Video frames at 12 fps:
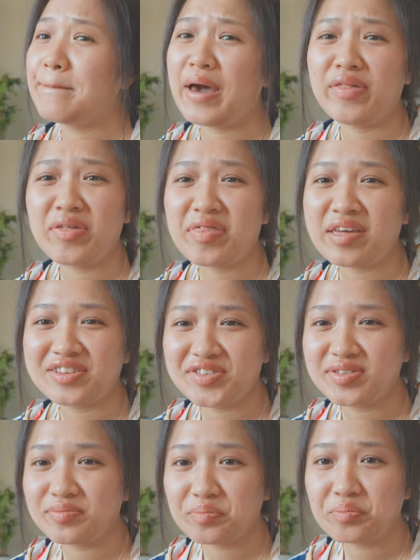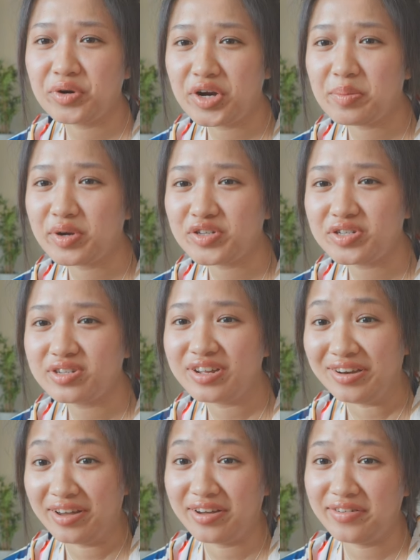I think that's pretty much
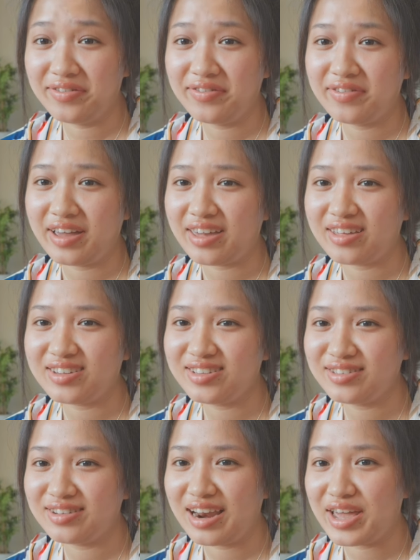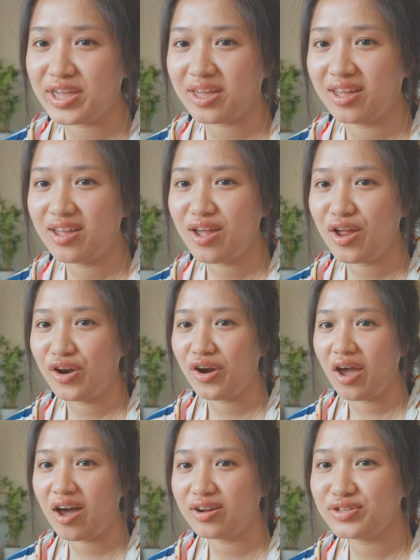enough, I guess. Like,
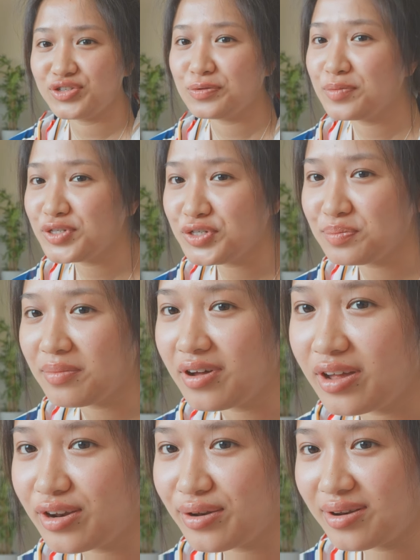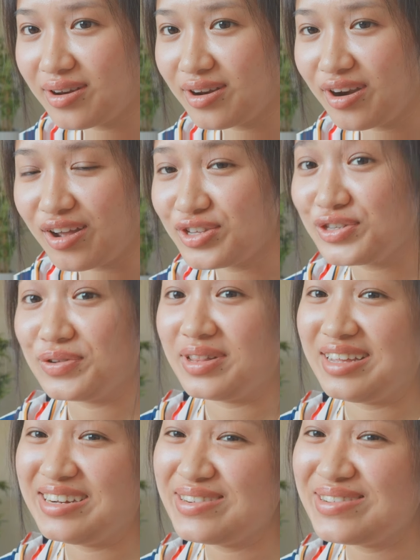not too much, but not too
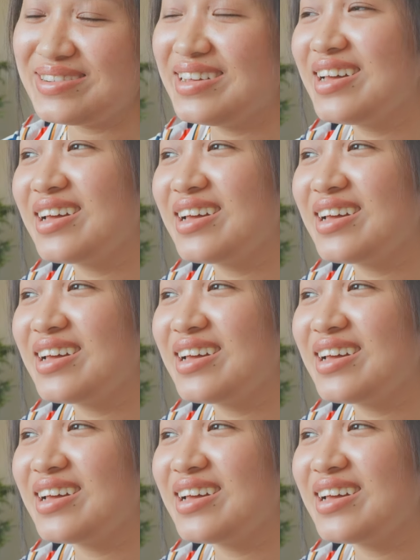little.